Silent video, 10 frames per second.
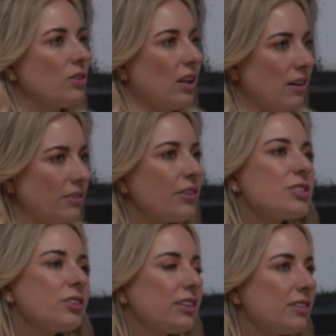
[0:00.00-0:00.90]
love
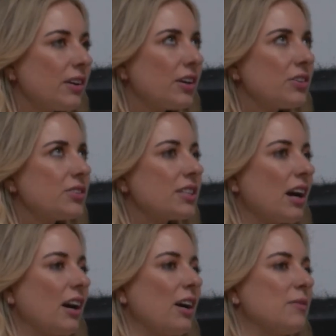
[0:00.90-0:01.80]
Los Olivos.
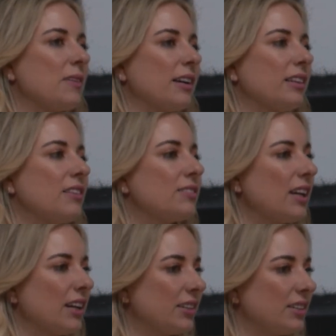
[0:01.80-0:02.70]
Um, I love
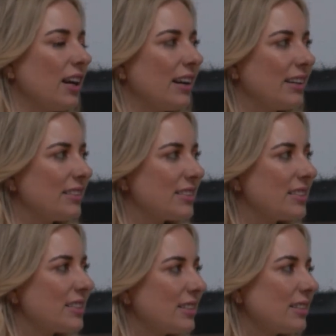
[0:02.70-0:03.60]
Carolina's.
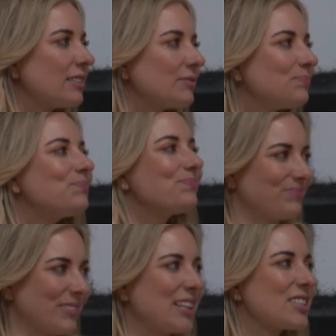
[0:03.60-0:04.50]
Oh, Carolina's,
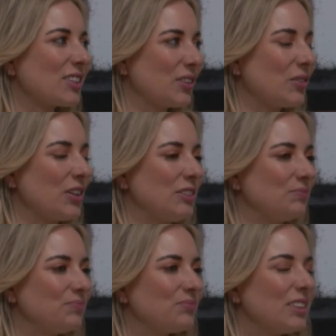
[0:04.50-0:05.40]
yeah. That's a good one.
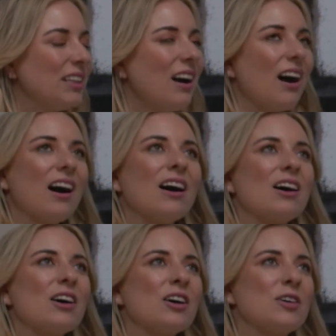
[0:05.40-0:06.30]
Super good.
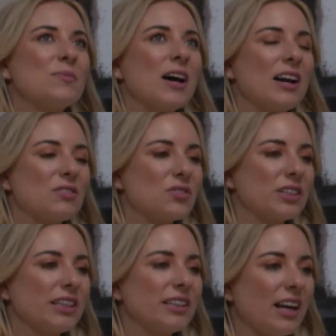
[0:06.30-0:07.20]
Um, I
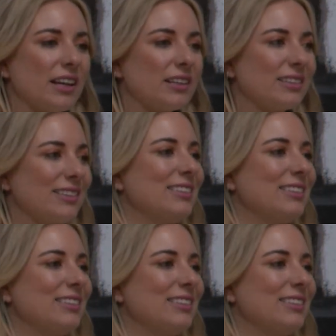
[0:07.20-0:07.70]
really like